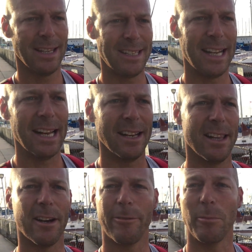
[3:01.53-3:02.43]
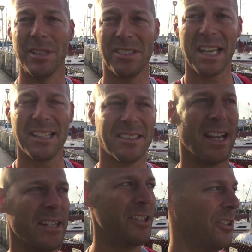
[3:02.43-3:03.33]
to get into there from the sink
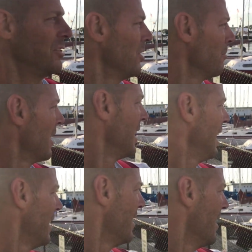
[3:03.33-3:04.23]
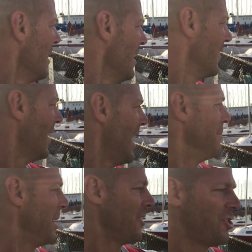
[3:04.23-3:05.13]
side too. So I'm gonna get, there
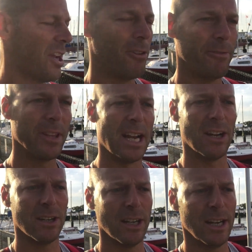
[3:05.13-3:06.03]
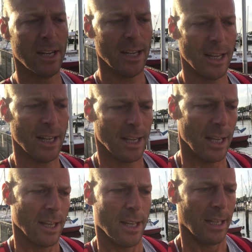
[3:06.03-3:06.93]
had been a shelf there.
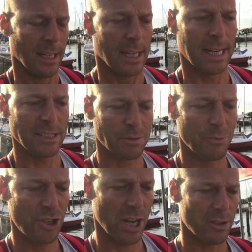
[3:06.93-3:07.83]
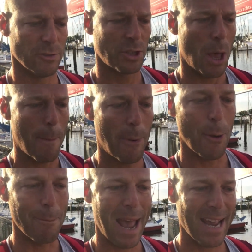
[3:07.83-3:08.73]
Gonna get some shelves
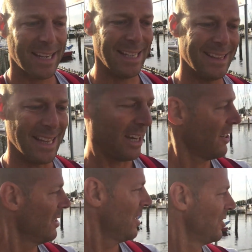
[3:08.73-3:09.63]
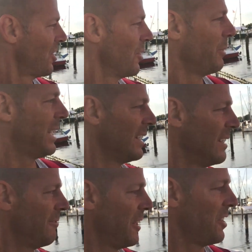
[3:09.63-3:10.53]
put back in there so that we
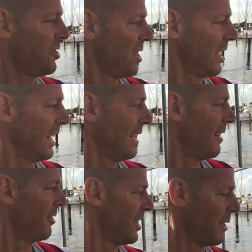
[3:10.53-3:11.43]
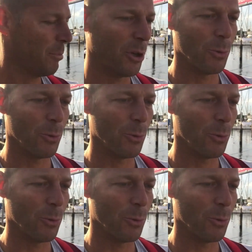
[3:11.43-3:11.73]
can finish getting everything put